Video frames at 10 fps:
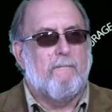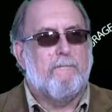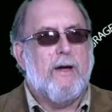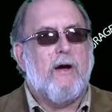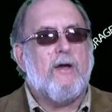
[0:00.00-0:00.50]

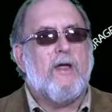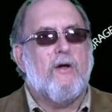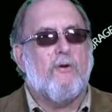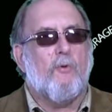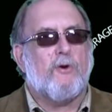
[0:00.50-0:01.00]
Bounty
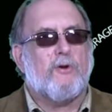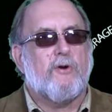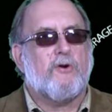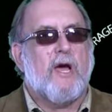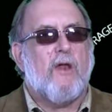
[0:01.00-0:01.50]
hunter works
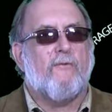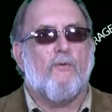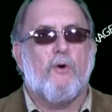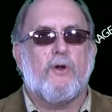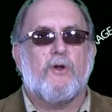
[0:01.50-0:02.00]
under Title
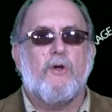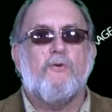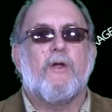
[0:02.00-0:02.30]
42,